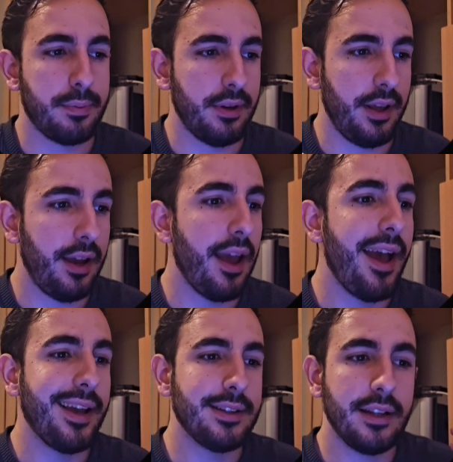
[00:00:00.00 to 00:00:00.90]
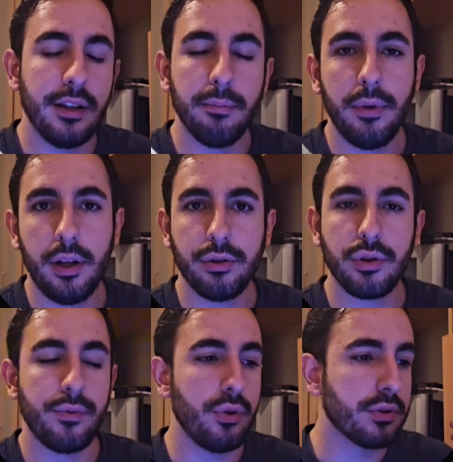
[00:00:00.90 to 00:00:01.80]
day and getting millions
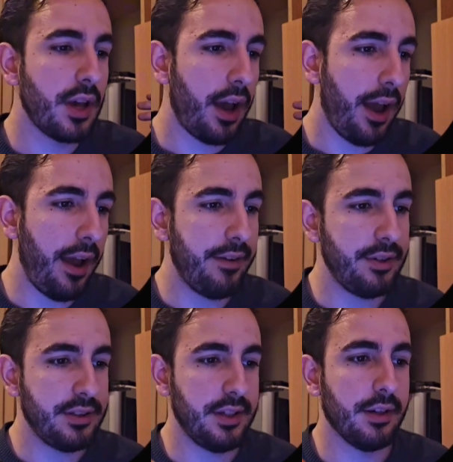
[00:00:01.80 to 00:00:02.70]
of views every single